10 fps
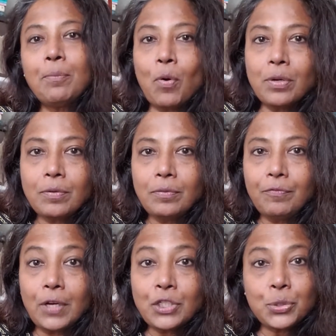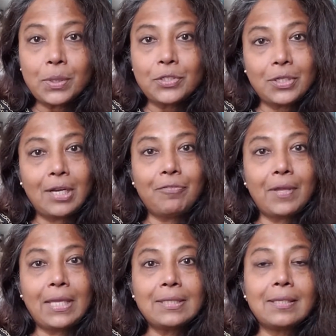more virtual trade
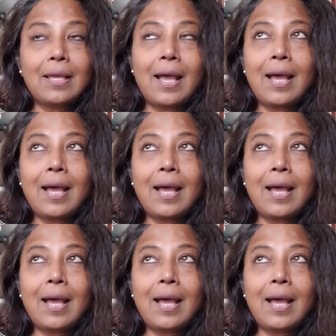fairs.